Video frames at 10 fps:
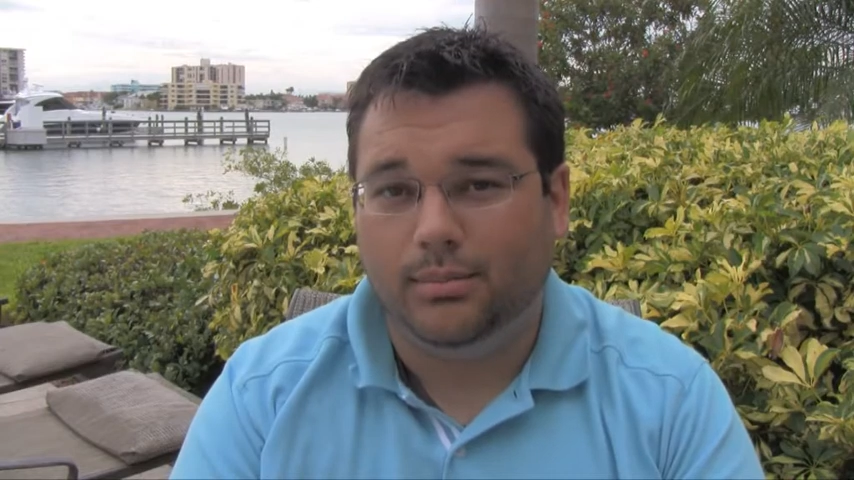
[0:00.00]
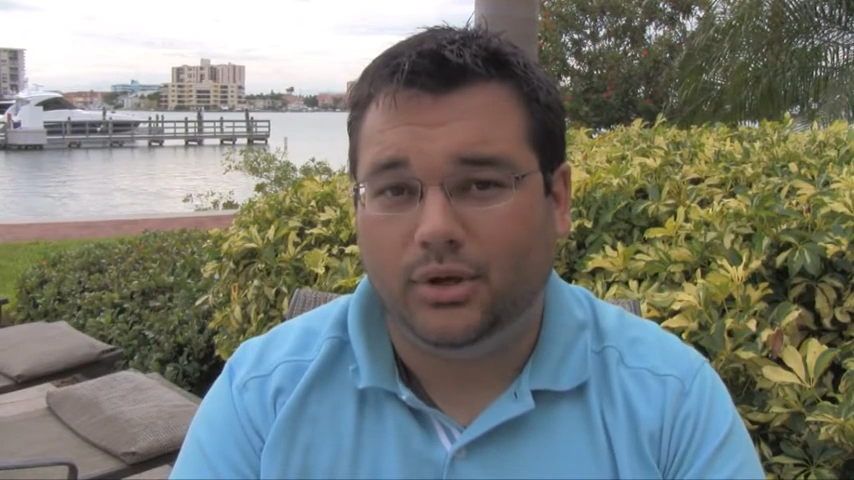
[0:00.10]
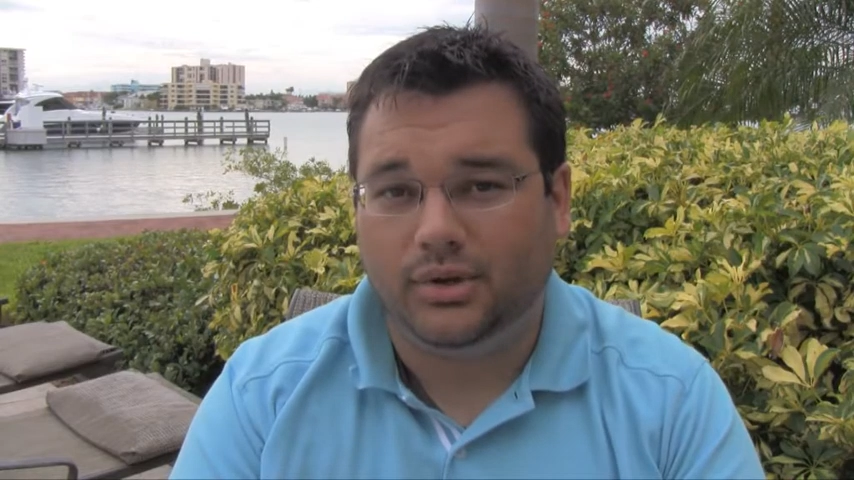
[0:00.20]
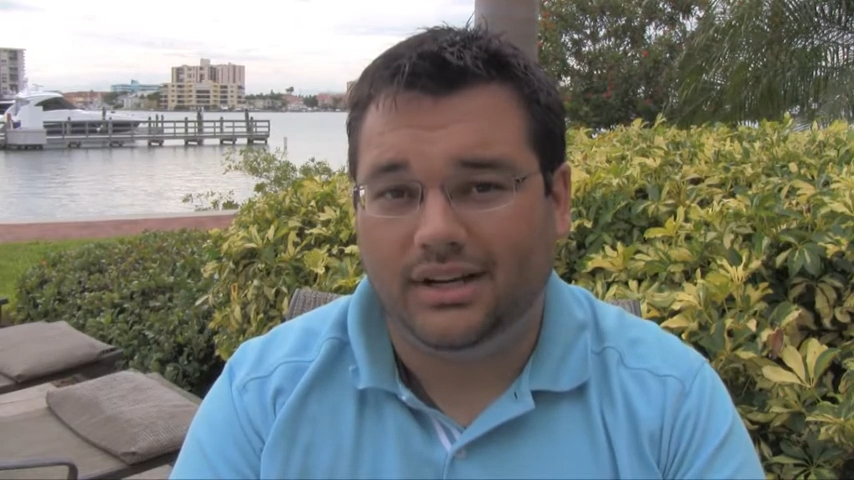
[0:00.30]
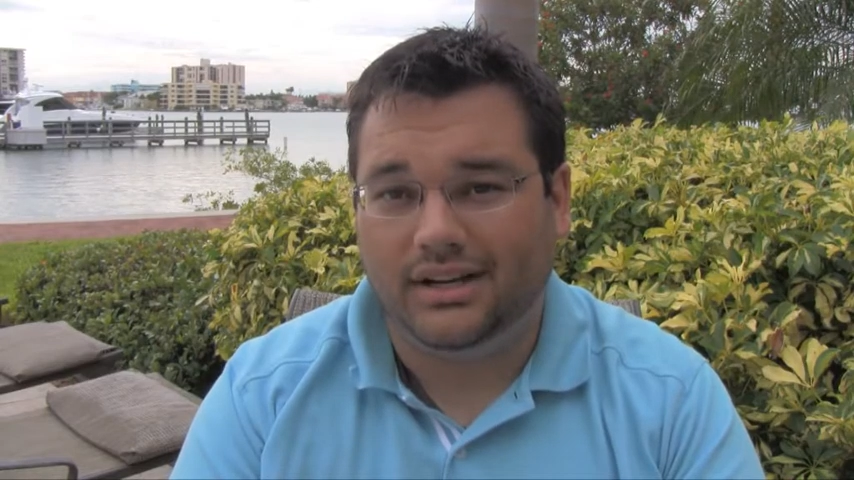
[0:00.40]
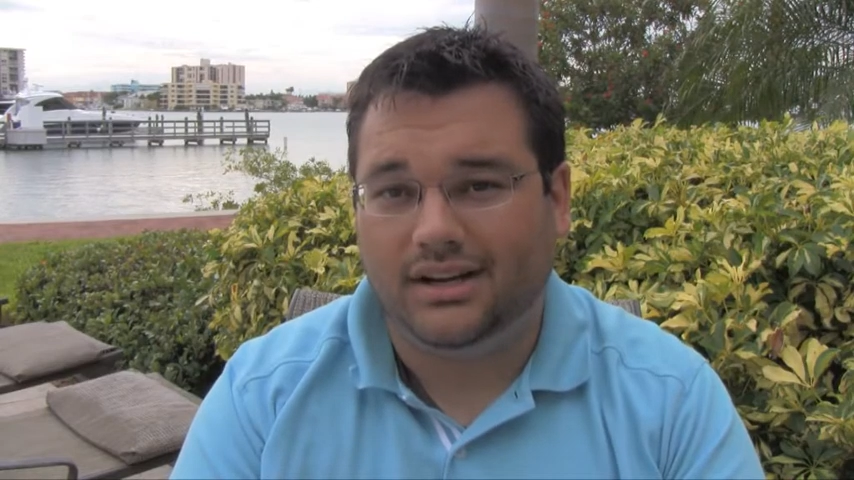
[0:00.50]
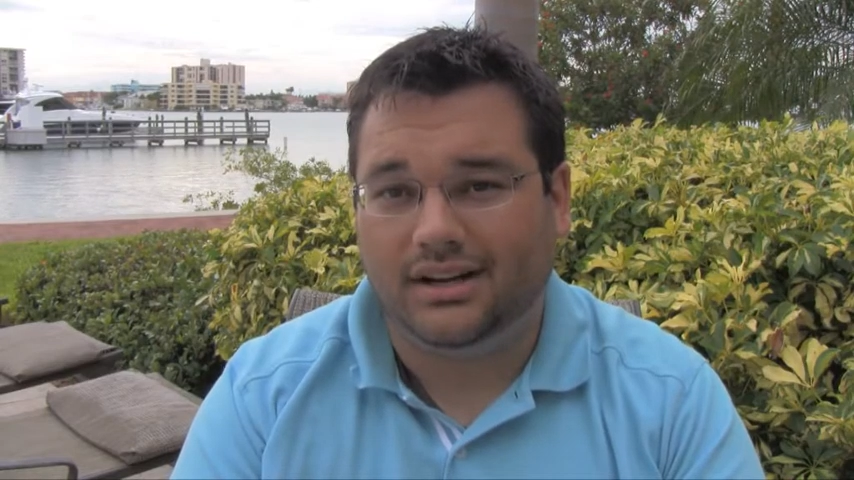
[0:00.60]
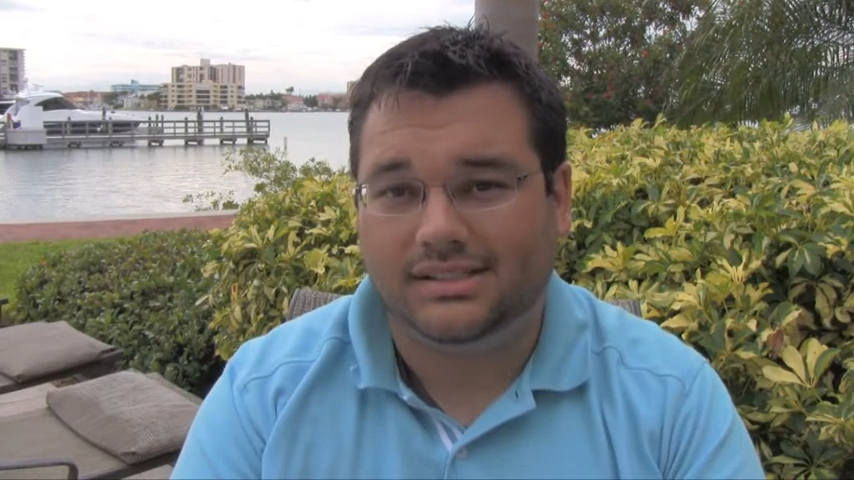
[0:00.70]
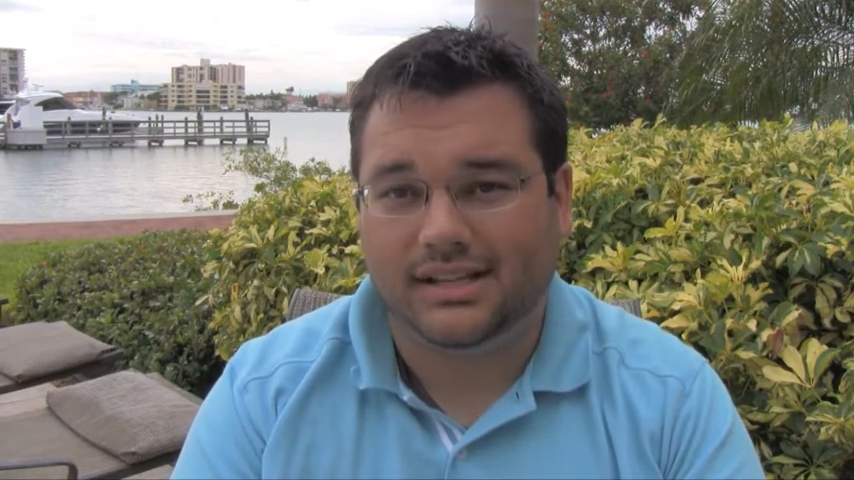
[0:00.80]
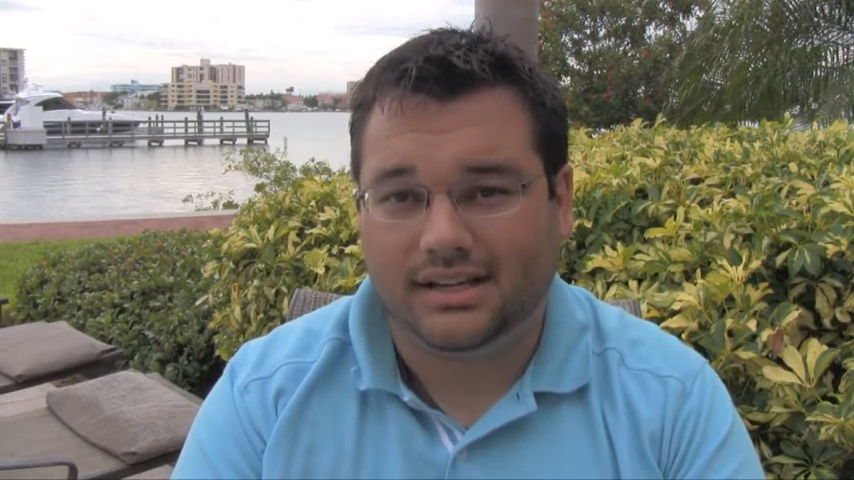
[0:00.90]
building
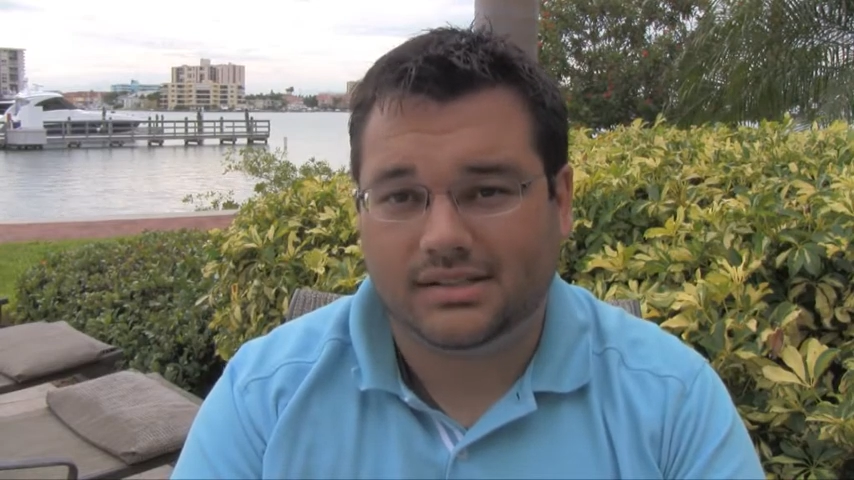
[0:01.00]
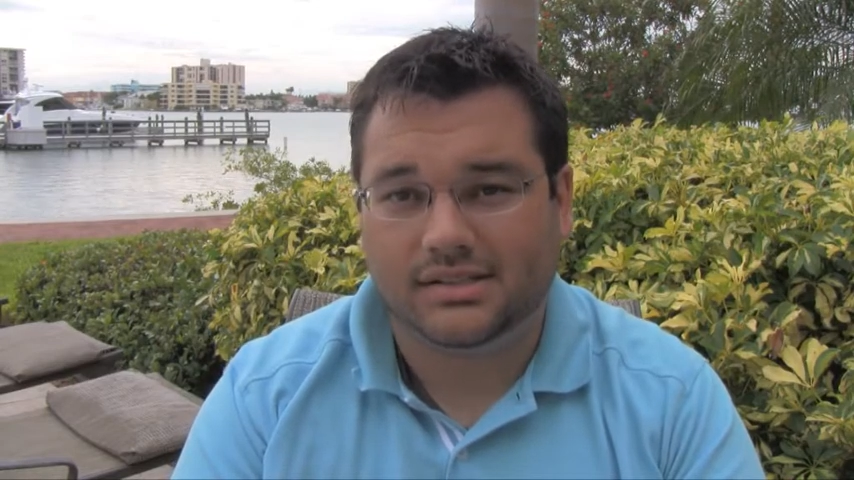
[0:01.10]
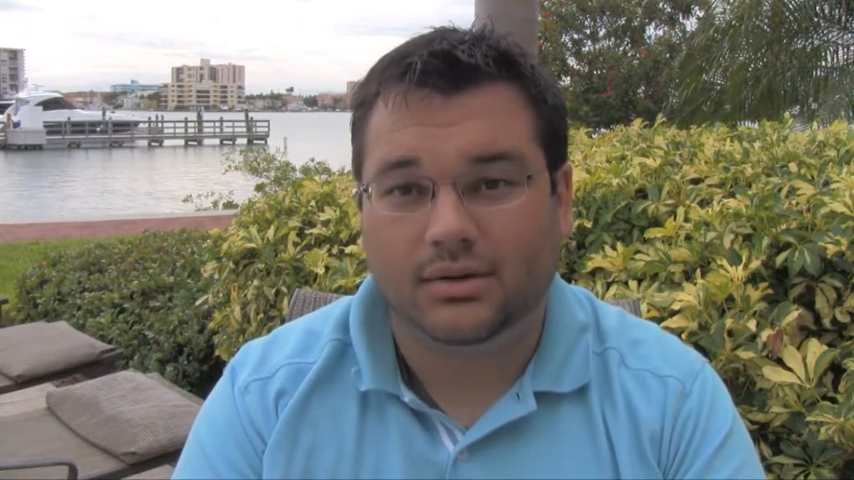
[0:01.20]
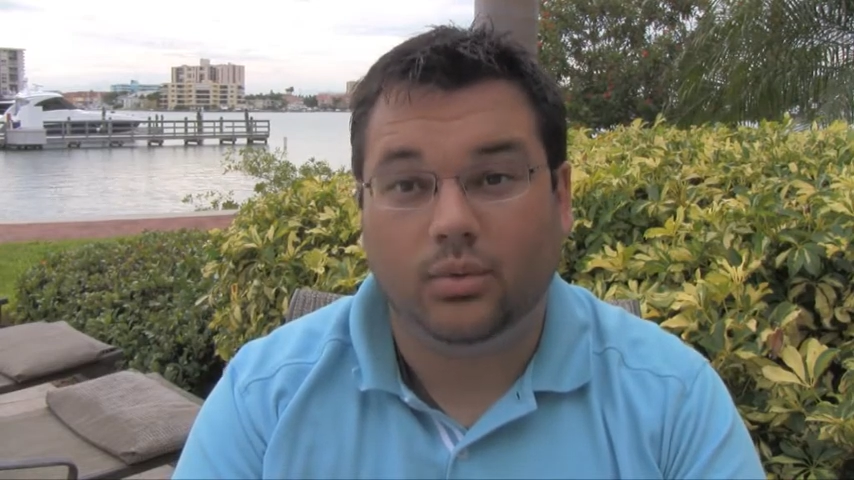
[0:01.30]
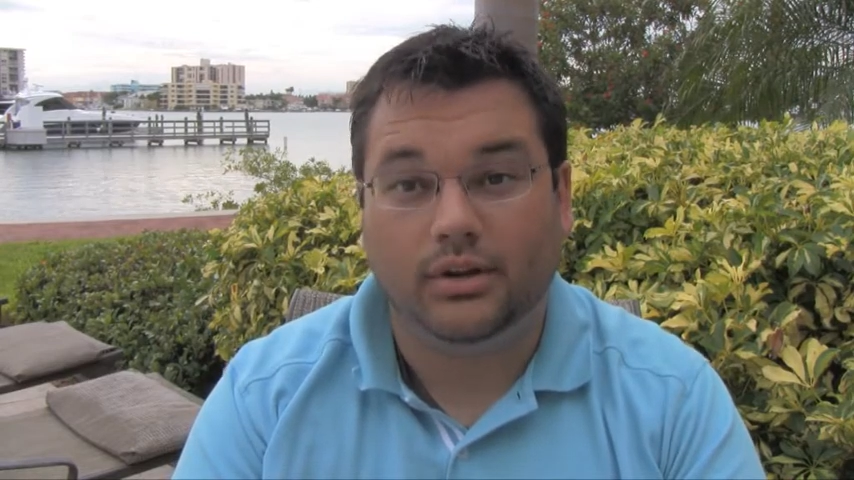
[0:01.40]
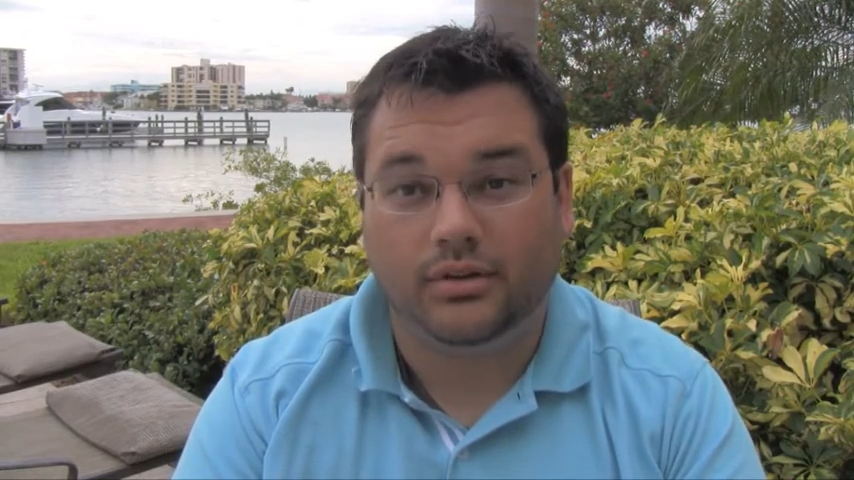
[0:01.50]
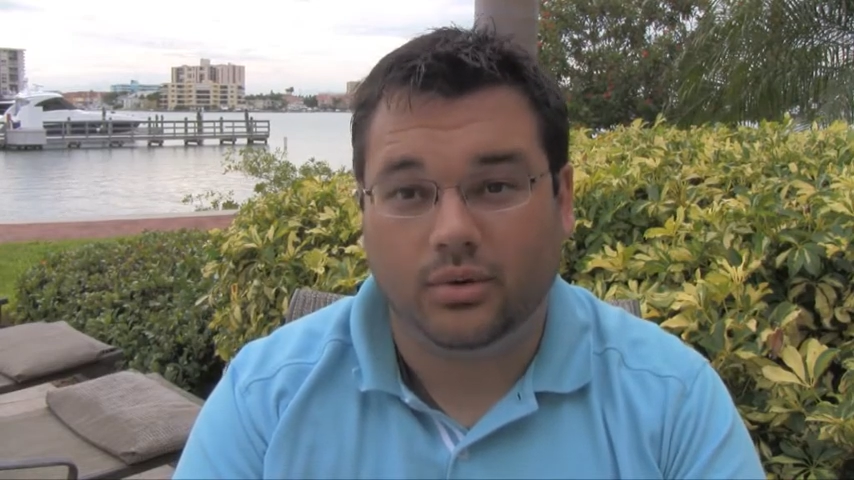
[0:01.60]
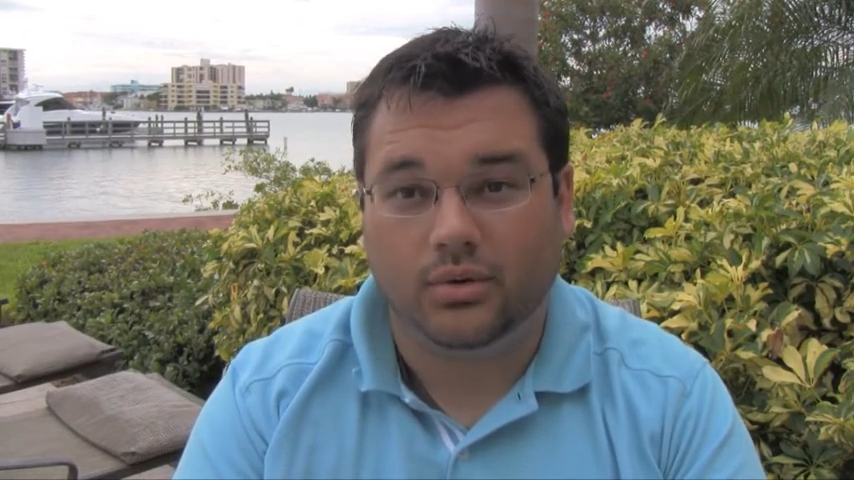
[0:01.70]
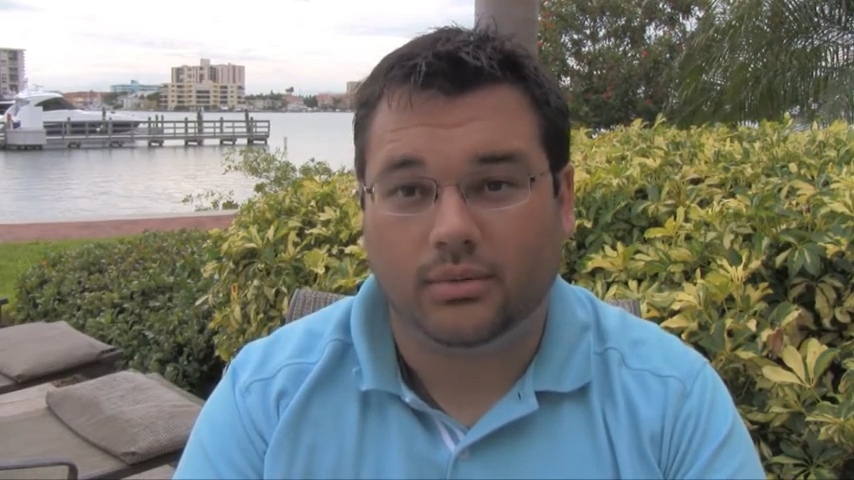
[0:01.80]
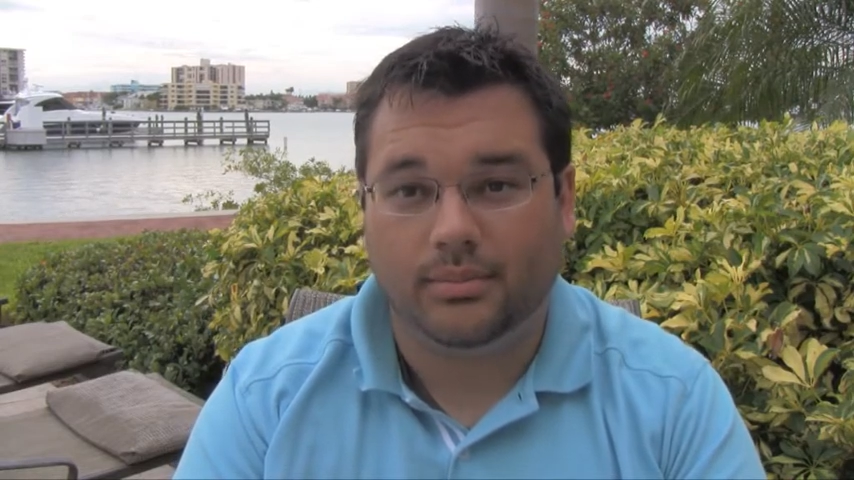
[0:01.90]
context with
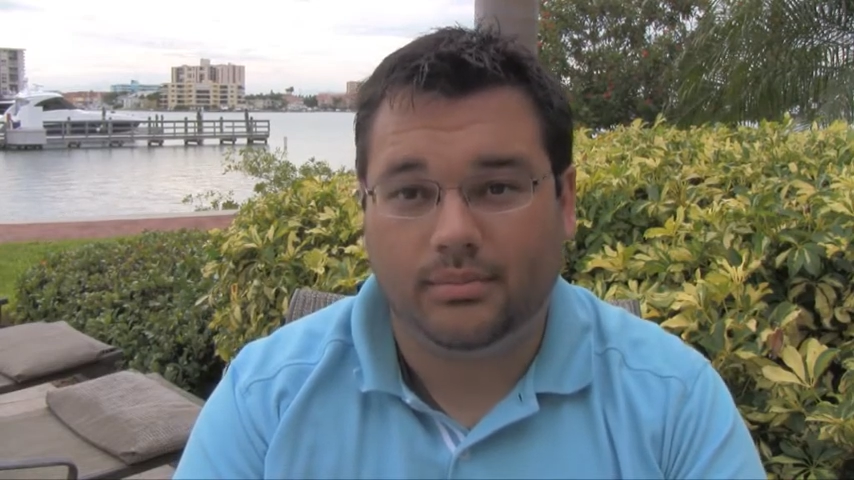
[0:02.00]
your